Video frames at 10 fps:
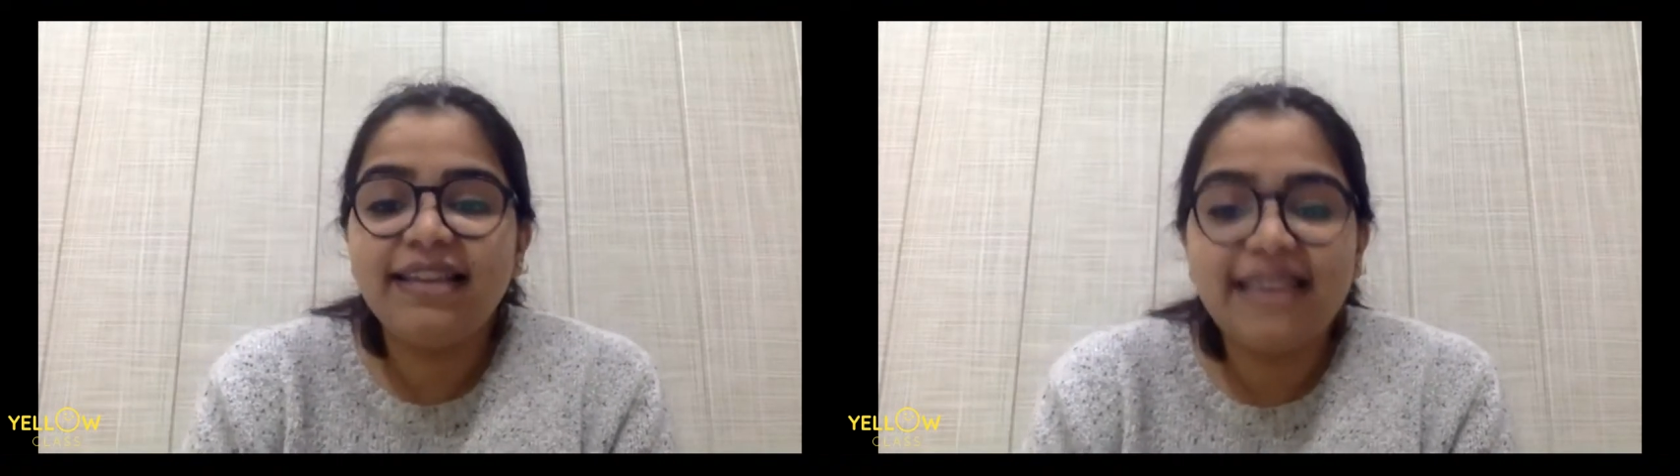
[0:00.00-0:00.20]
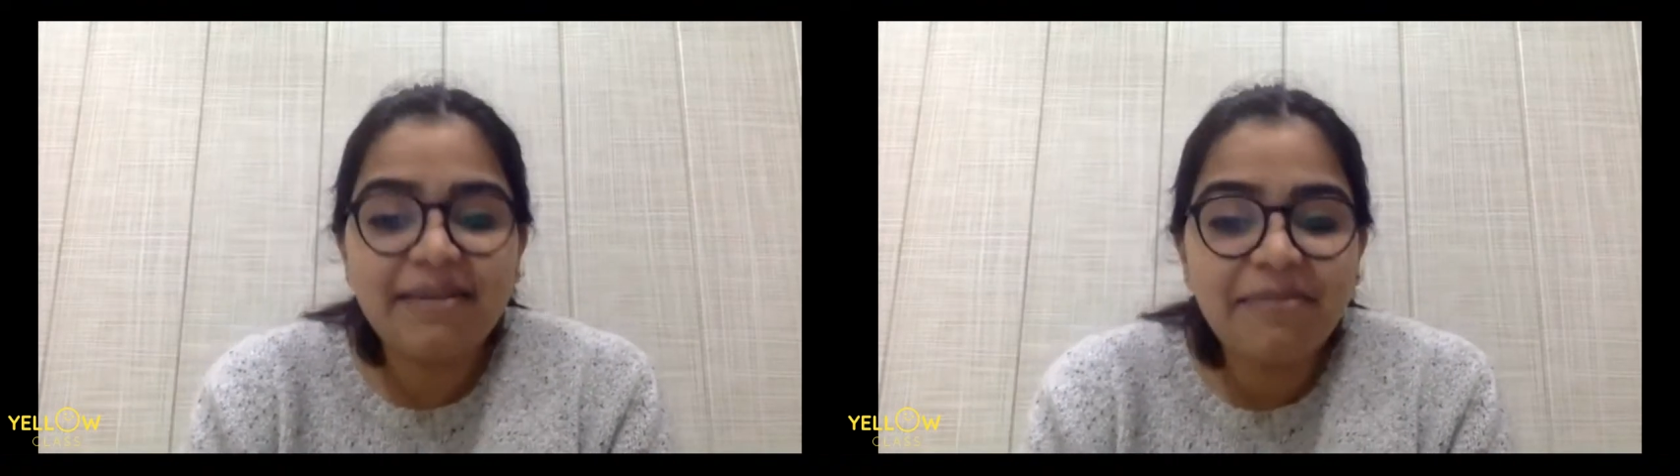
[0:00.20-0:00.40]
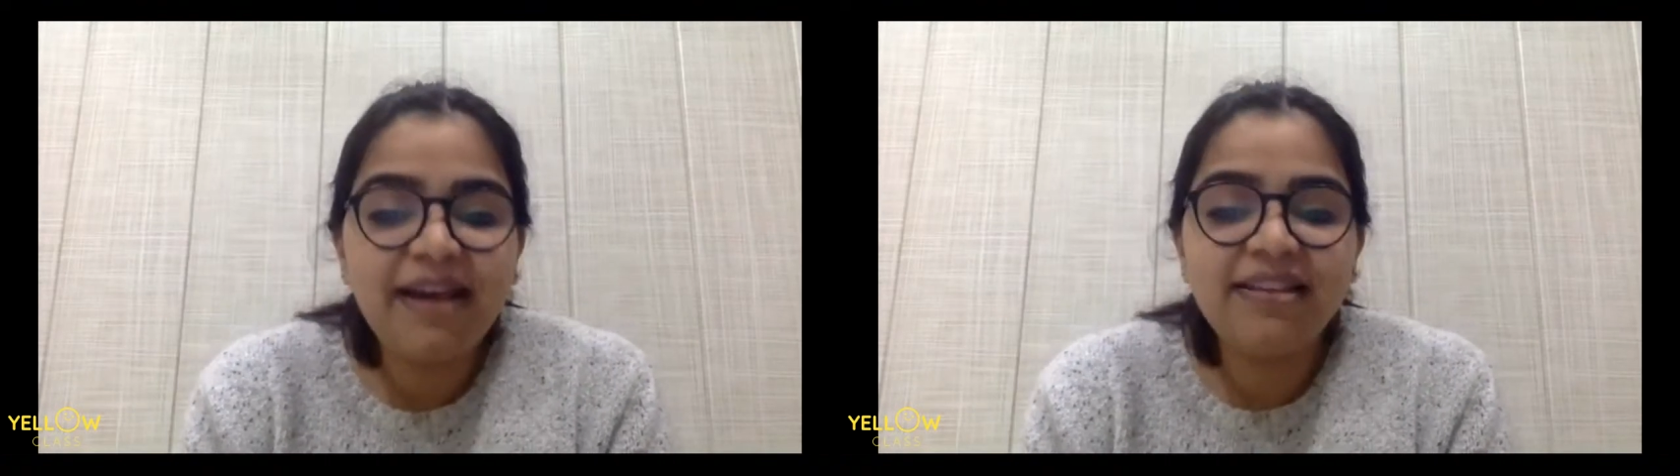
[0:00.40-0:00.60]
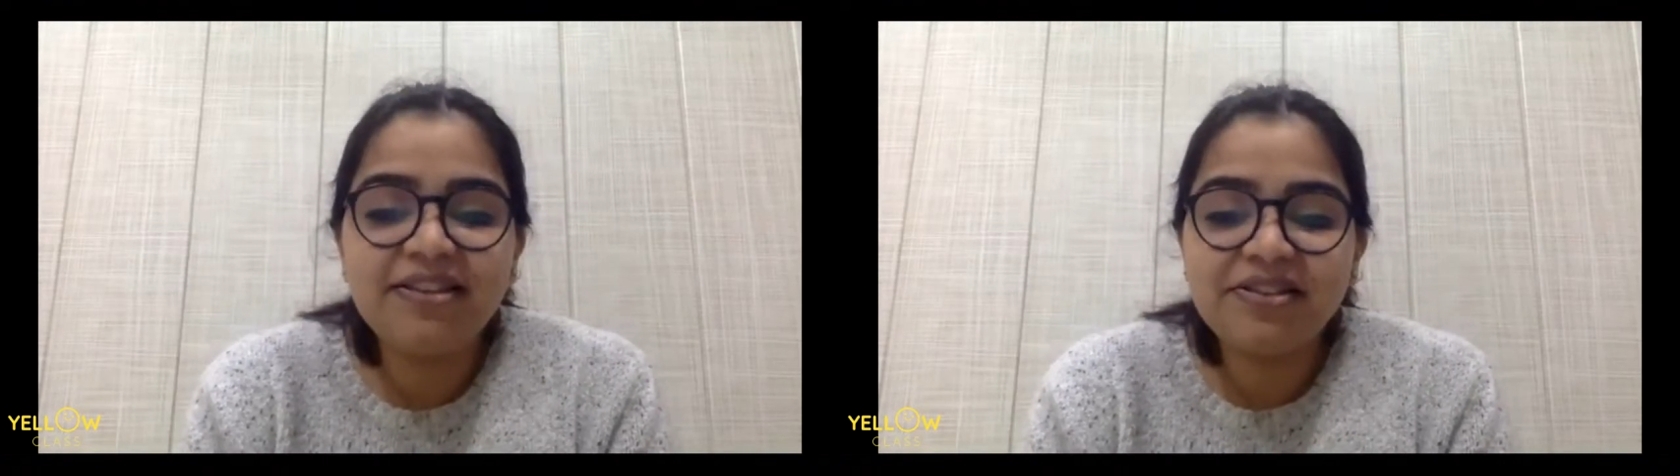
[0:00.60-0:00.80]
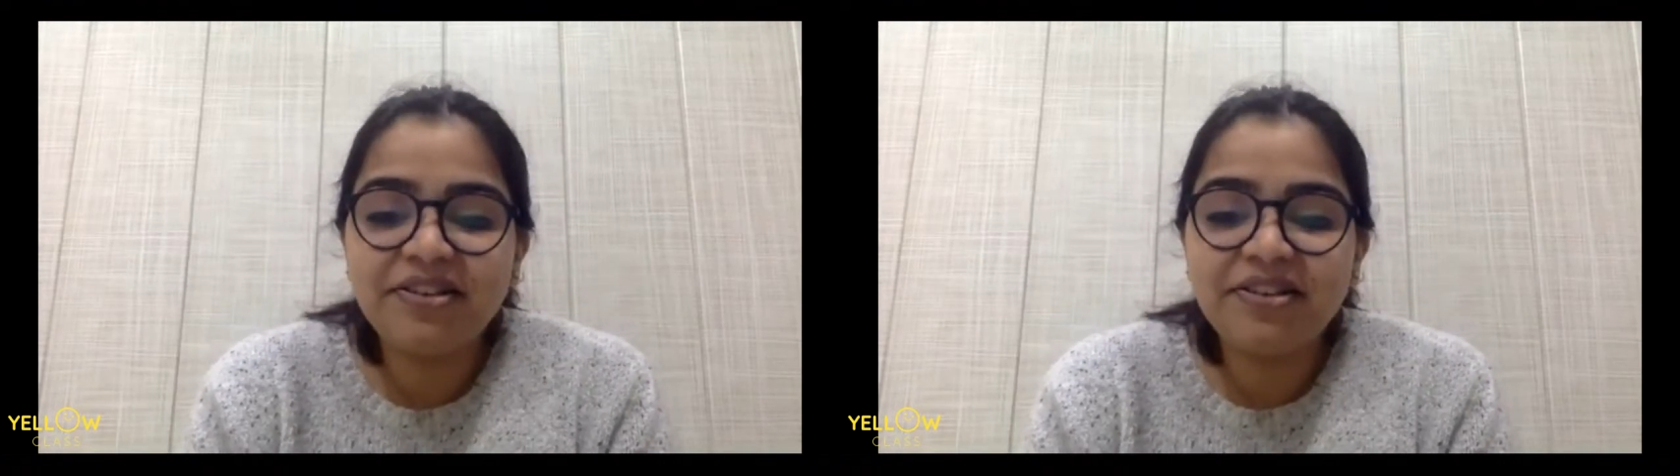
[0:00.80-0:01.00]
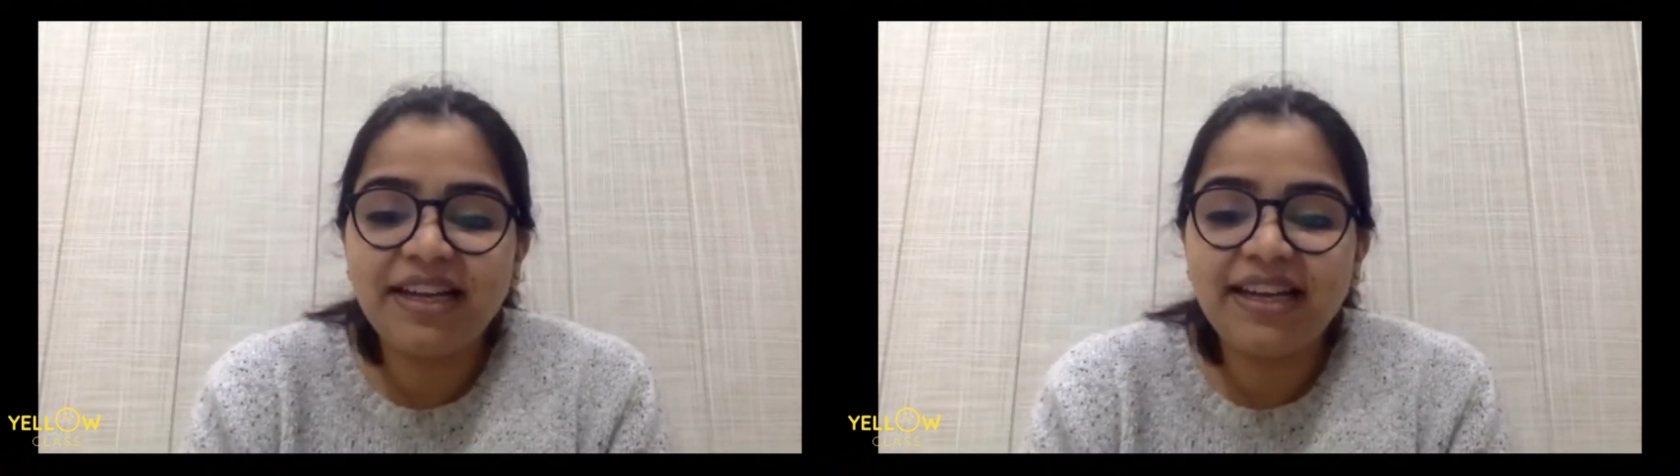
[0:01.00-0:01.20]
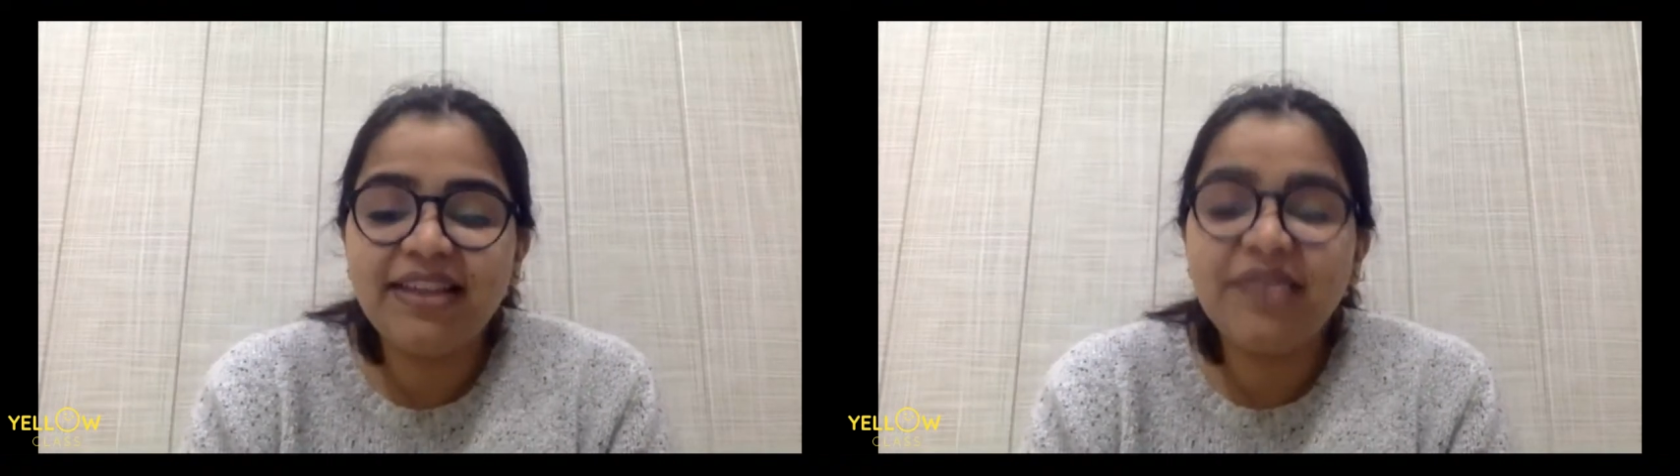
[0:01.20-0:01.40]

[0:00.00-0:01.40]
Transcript: Keep answering.